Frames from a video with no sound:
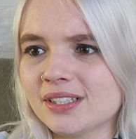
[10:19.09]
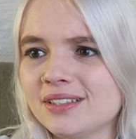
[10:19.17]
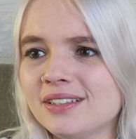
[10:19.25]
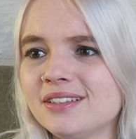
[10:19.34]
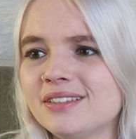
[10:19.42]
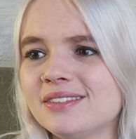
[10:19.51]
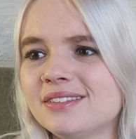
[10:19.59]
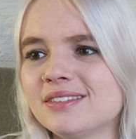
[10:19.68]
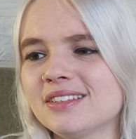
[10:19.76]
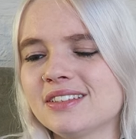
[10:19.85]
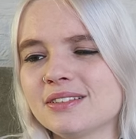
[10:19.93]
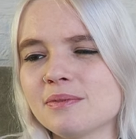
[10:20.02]
Oh,
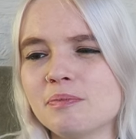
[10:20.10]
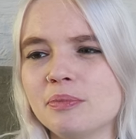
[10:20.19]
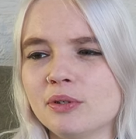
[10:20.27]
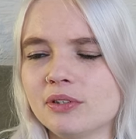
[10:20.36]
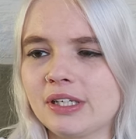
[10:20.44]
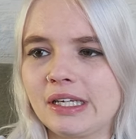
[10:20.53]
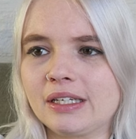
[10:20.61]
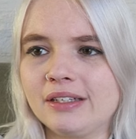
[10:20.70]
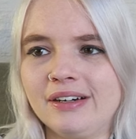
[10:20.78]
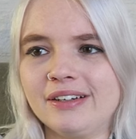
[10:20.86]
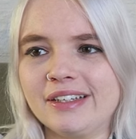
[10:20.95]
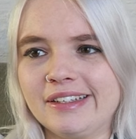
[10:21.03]
it's the burning
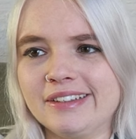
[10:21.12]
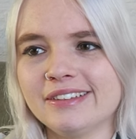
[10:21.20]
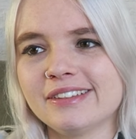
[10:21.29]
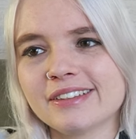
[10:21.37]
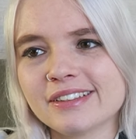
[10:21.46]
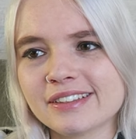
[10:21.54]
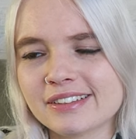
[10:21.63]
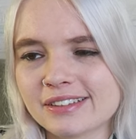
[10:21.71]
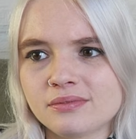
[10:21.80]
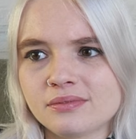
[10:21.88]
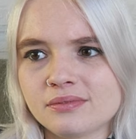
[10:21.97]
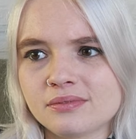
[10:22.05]
kind.
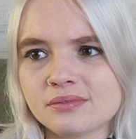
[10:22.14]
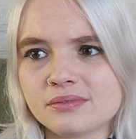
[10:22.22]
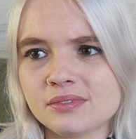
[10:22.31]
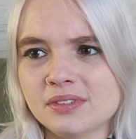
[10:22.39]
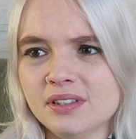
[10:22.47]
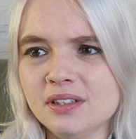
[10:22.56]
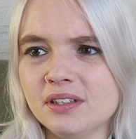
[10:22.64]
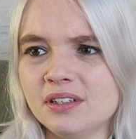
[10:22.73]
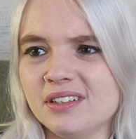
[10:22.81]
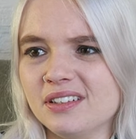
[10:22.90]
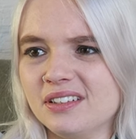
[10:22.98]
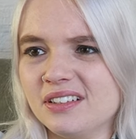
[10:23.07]

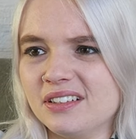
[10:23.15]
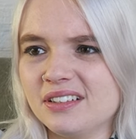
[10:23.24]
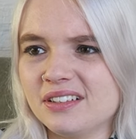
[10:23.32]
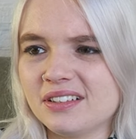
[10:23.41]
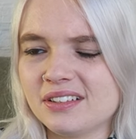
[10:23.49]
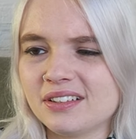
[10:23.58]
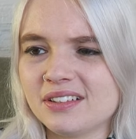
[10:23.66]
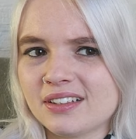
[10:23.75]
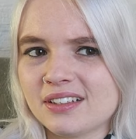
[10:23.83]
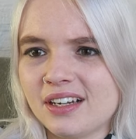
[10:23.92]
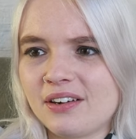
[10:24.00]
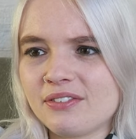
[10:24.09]
I
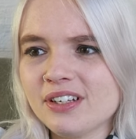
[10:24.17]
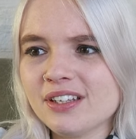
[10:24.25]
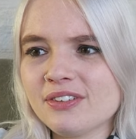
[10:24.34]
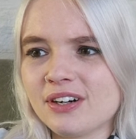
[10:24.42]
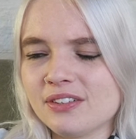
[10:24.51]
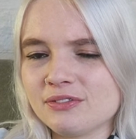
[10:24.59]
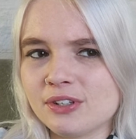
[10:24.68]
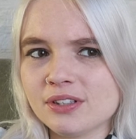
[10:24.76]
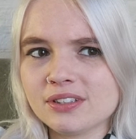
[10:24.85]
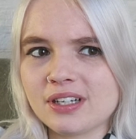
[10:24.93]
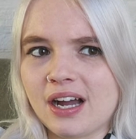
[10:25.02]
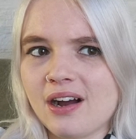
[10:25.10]
really
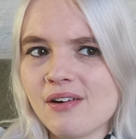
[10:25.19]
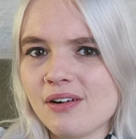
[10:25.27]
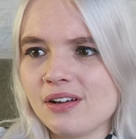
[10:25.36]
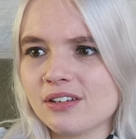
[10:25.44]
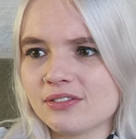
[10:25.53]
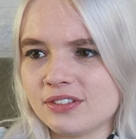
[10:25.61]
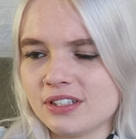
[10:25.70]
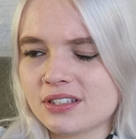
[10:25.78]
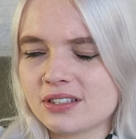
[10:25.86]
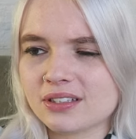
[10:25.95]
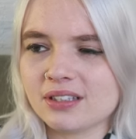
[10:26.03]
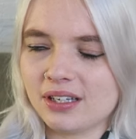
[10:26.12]
wonder how all of
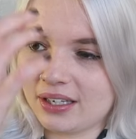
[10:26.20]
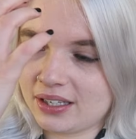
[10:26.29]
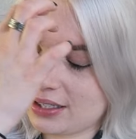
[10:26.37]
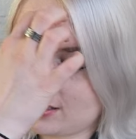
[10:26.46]
this like